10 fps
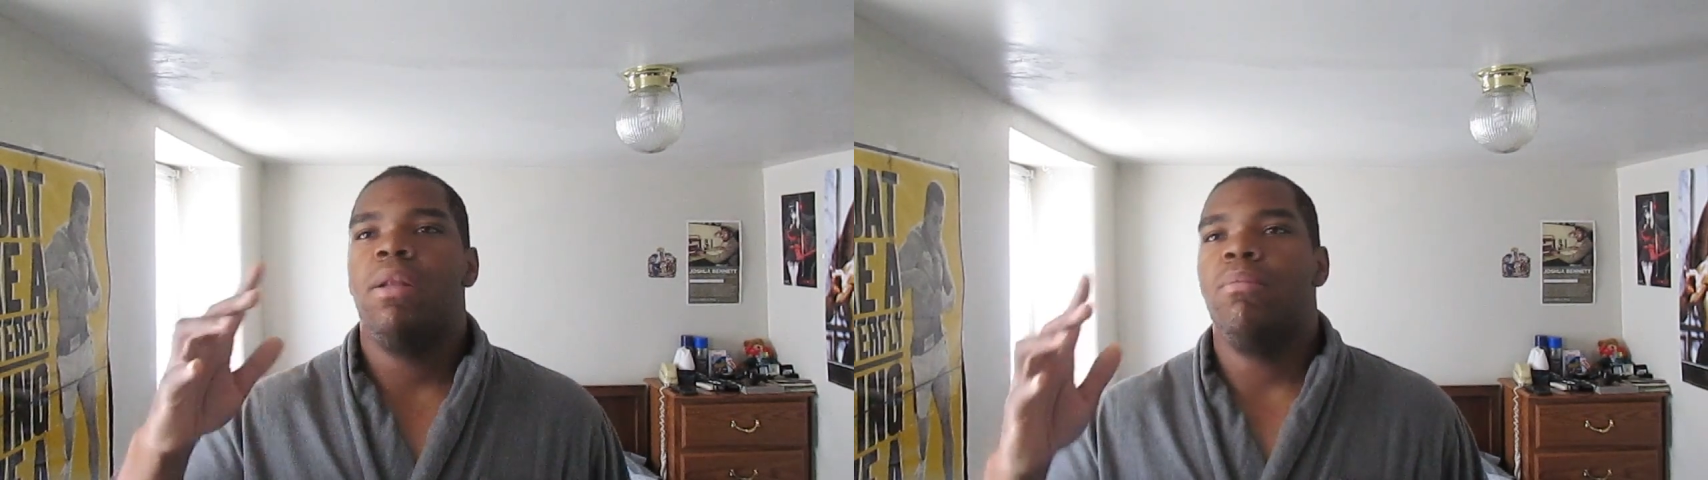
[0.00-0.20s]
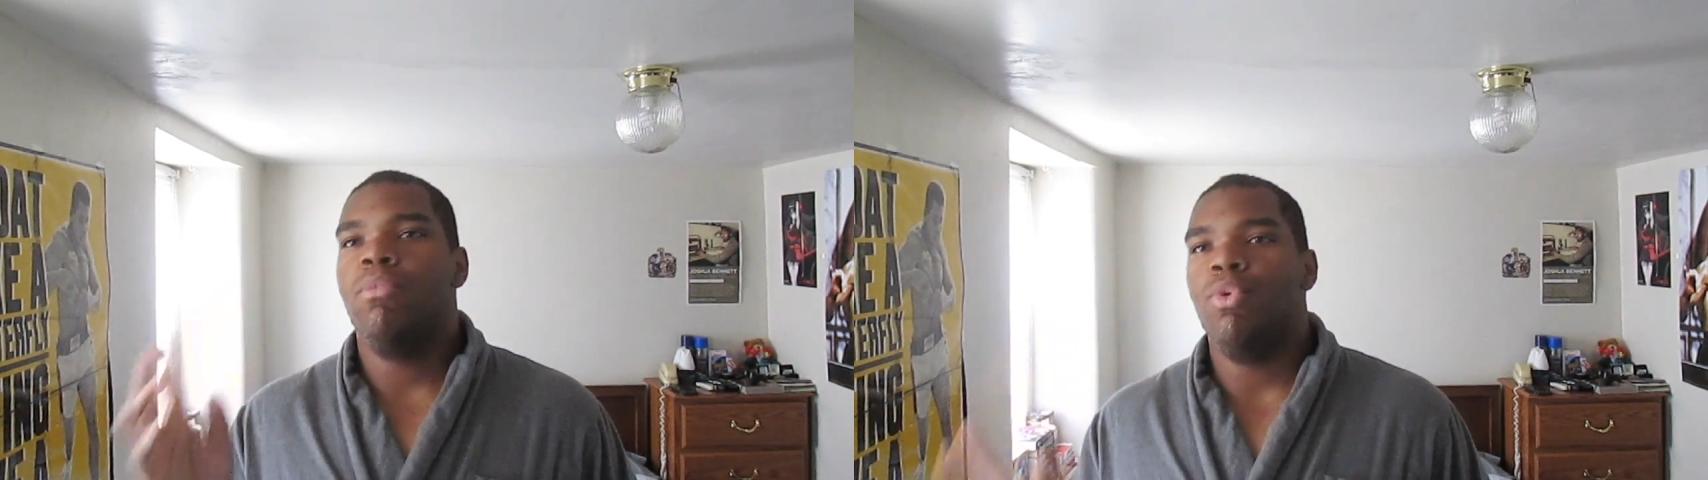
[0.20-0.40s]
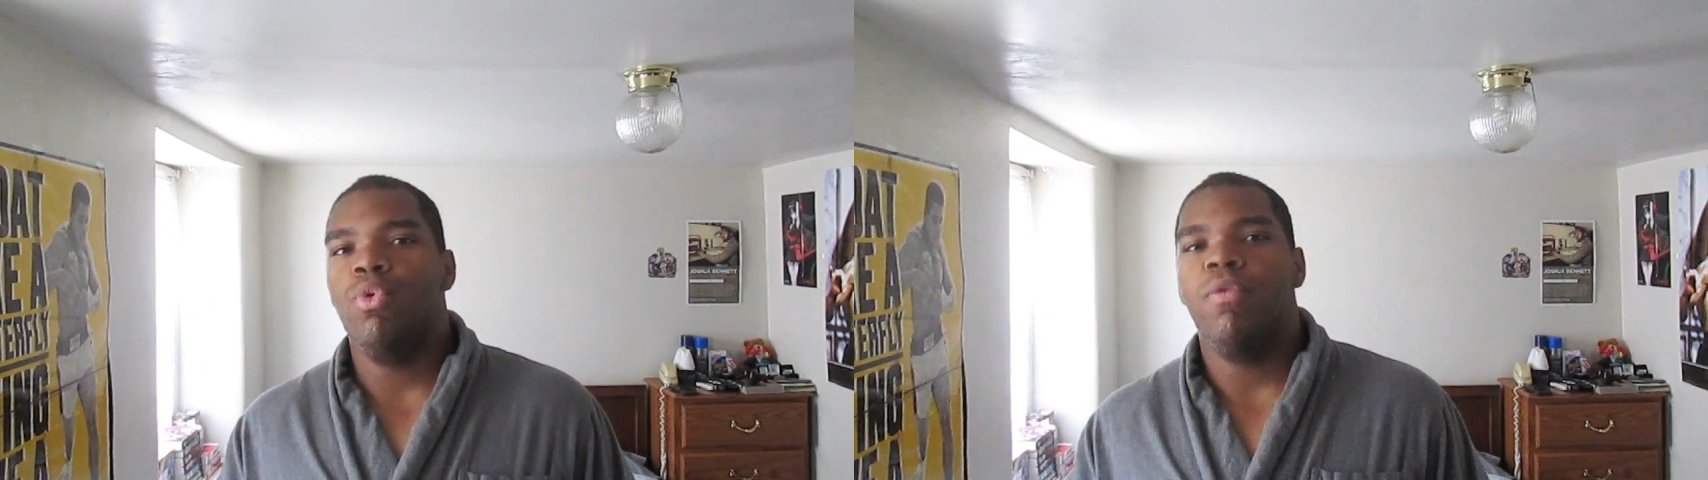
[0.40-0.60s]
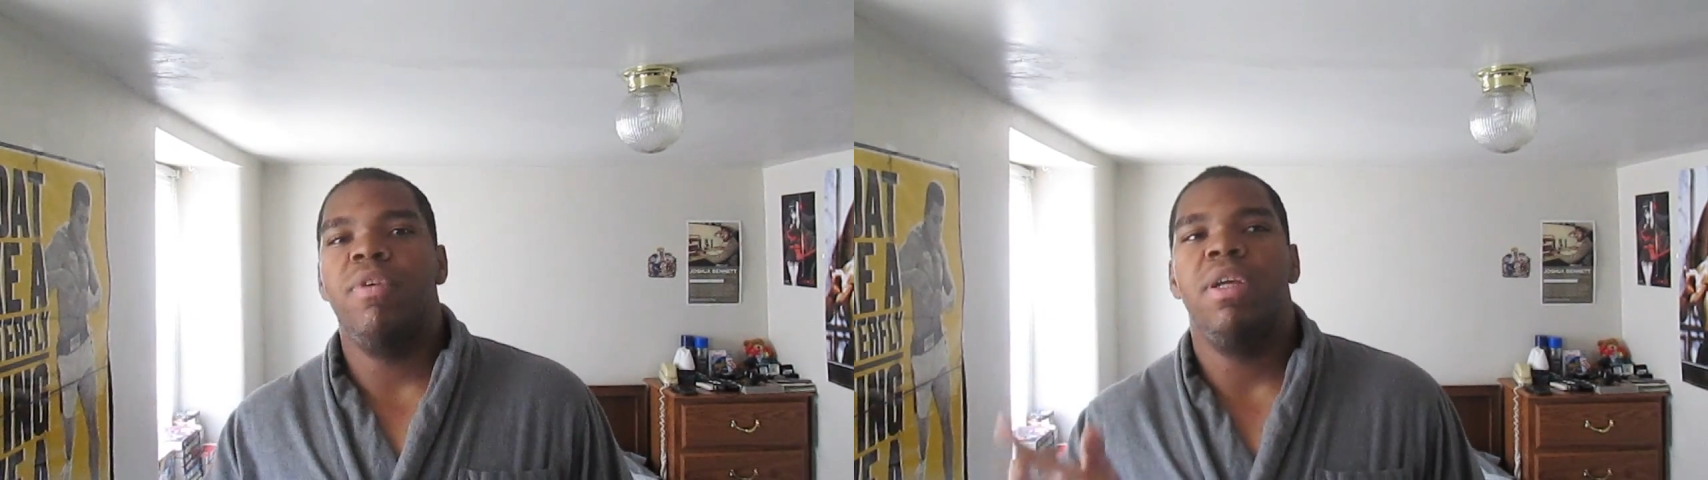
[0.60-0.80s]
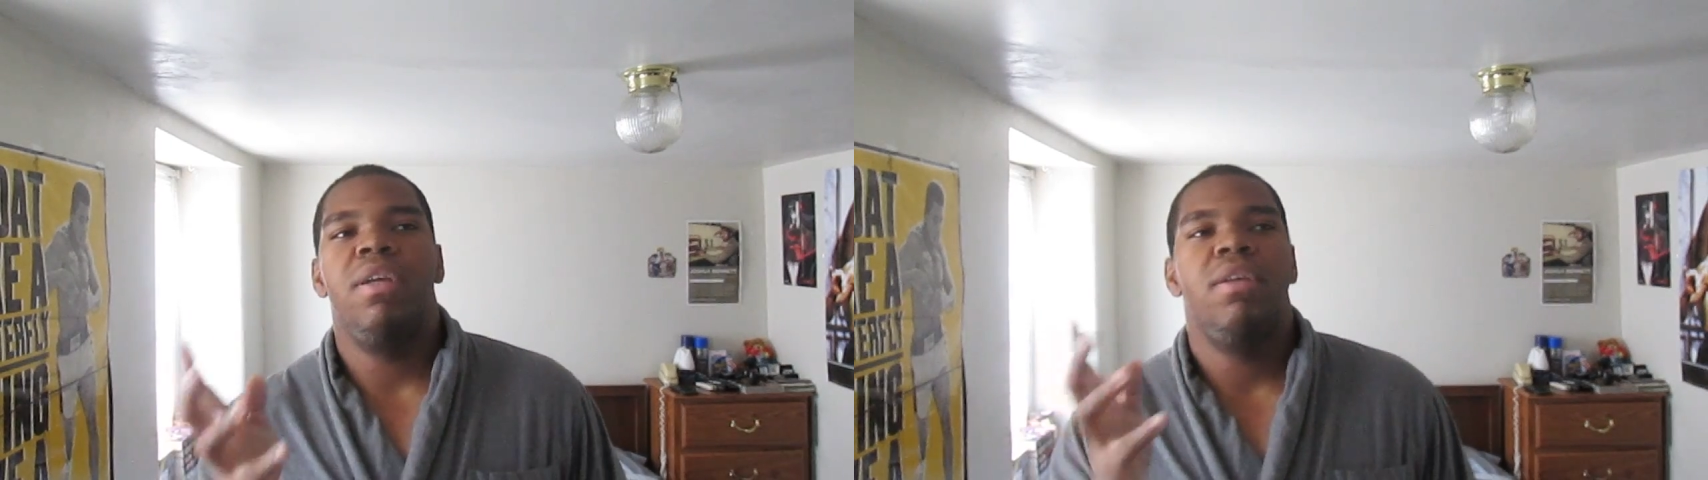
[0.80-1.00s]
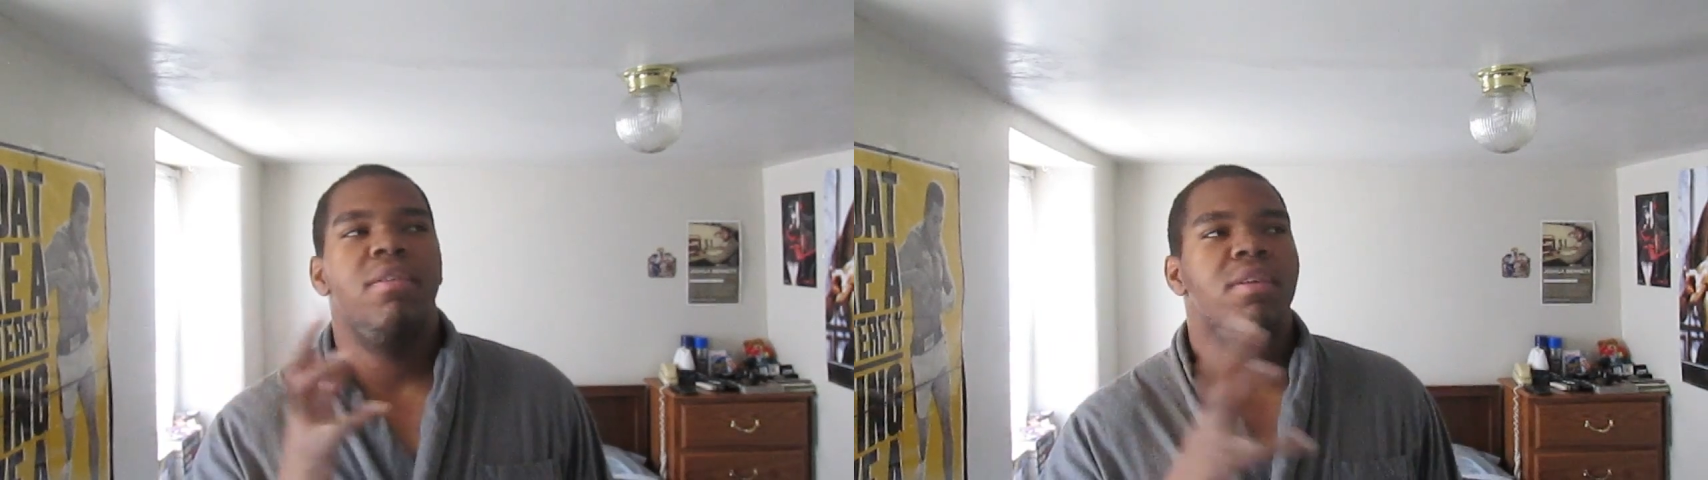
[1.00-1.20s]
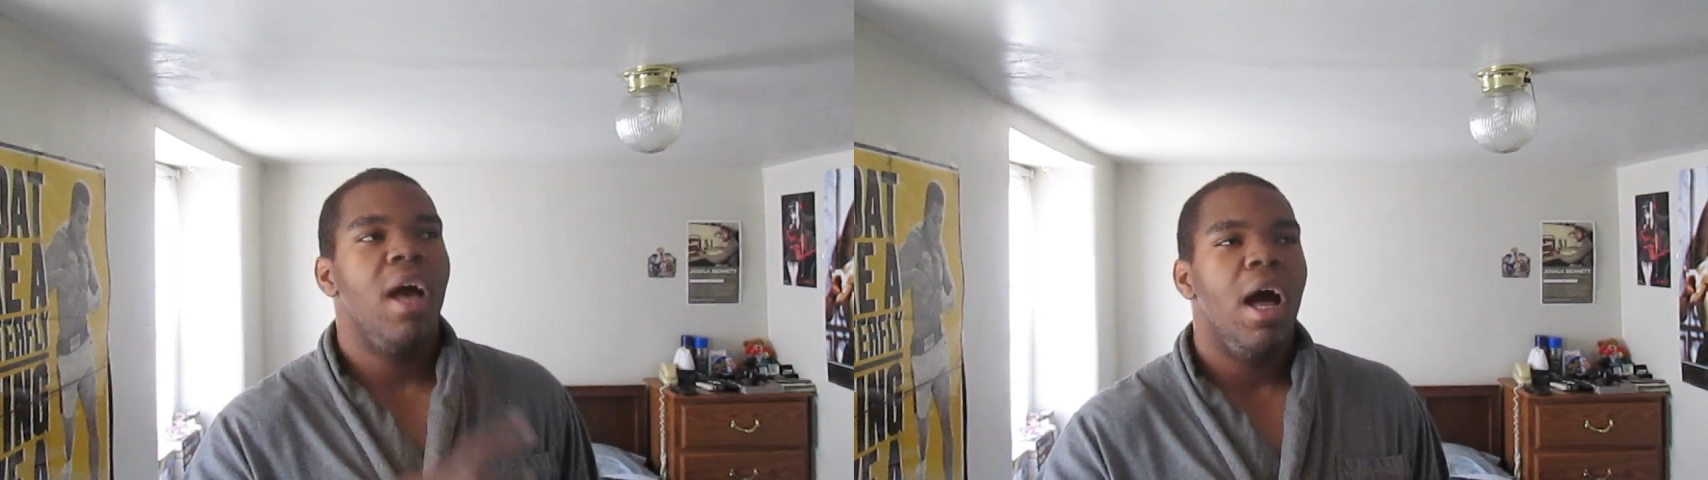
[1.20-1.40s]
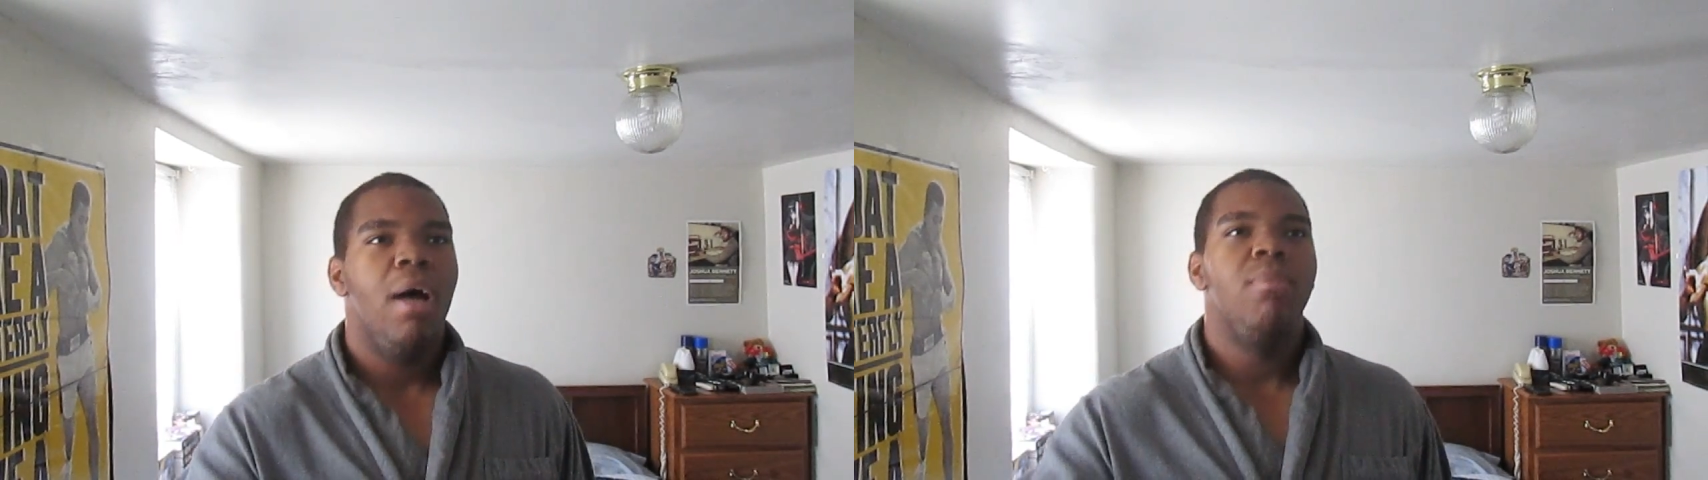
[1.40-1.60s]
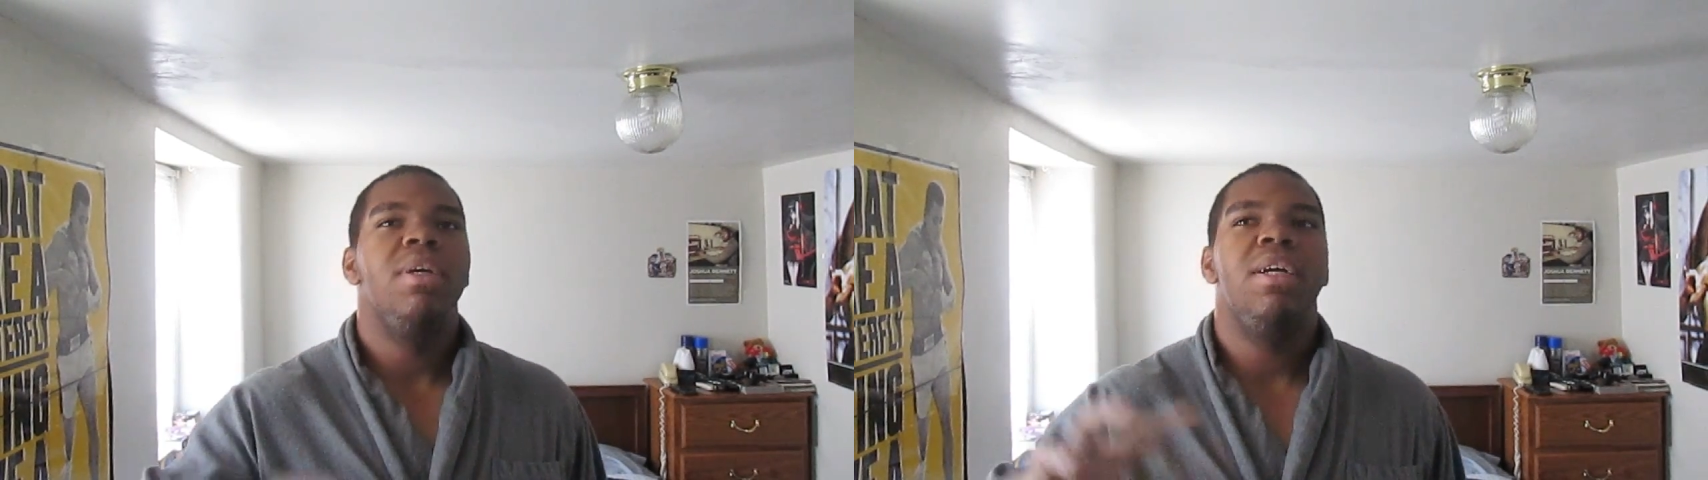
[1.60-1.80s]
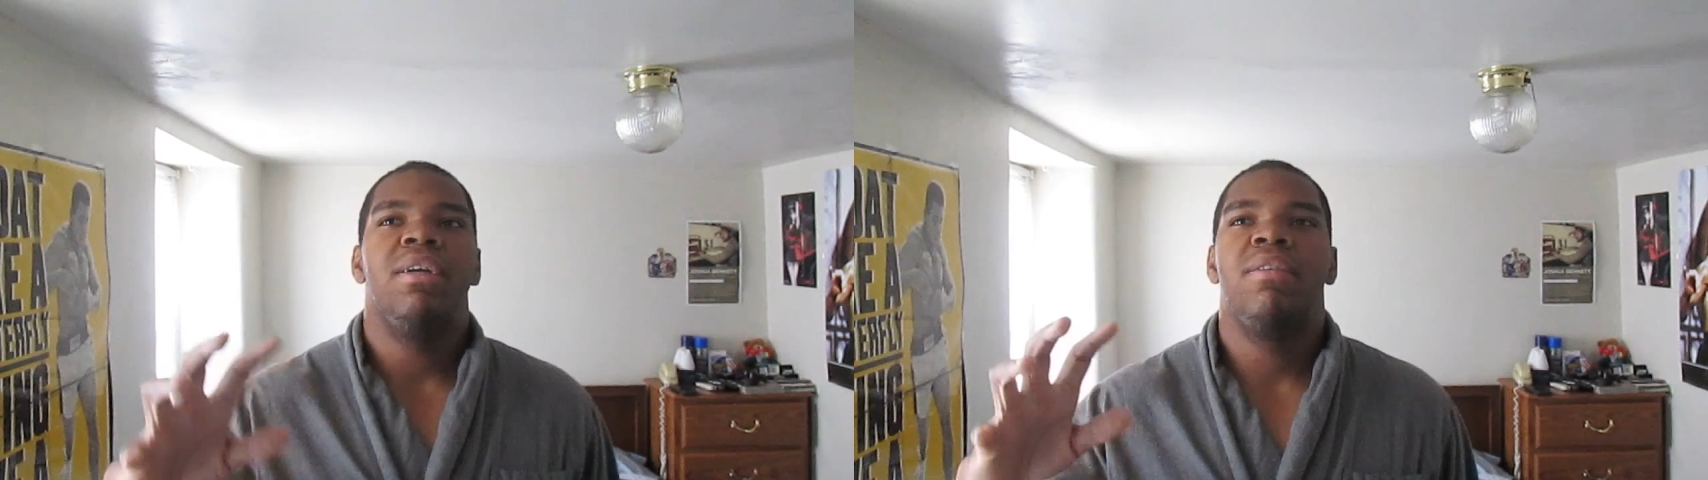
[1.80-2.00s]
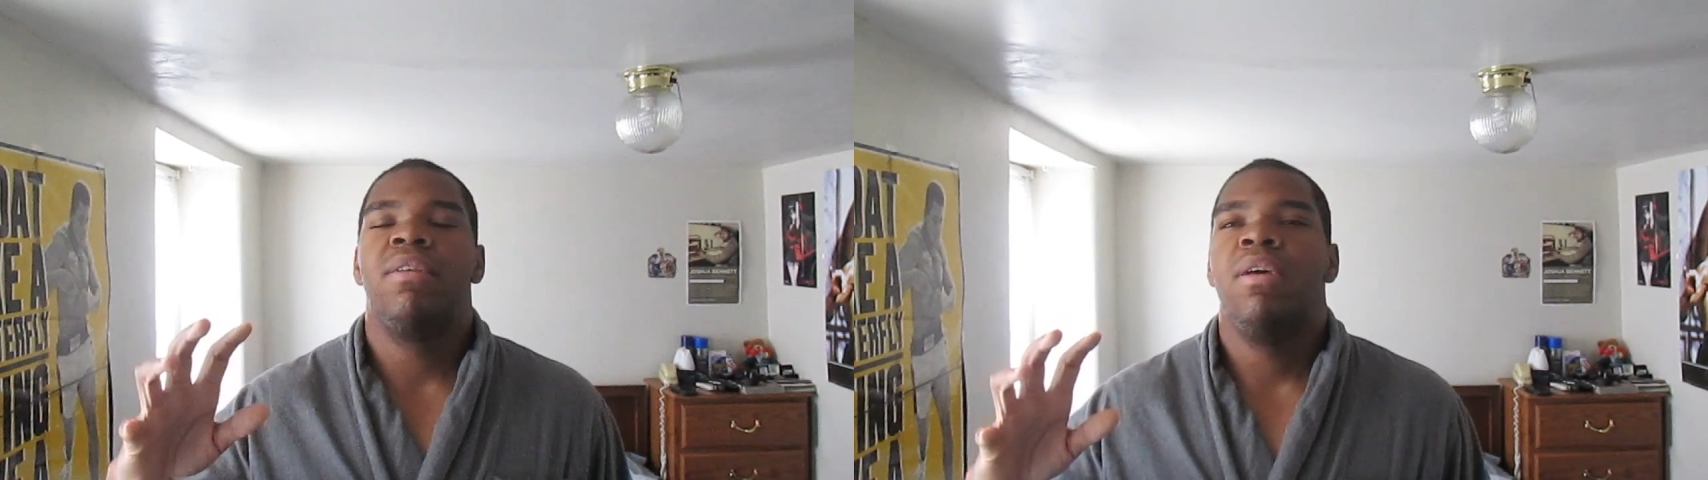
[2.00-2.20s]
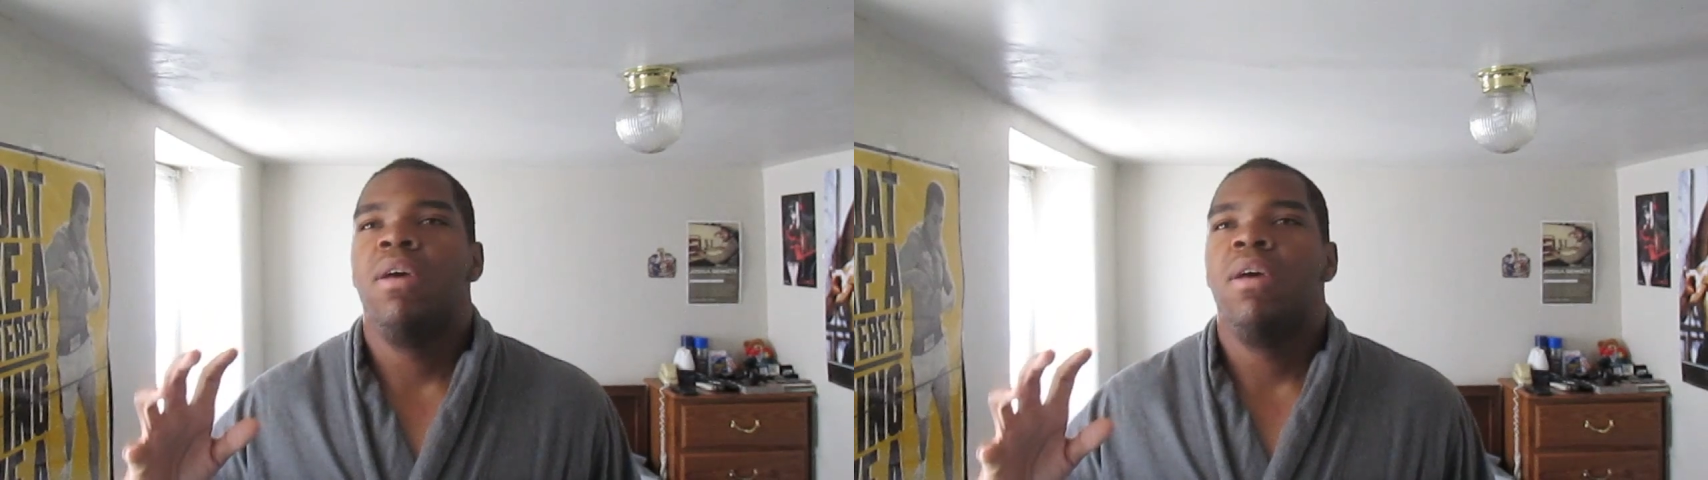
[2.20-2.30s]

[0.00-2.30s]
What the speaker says: movies, comics,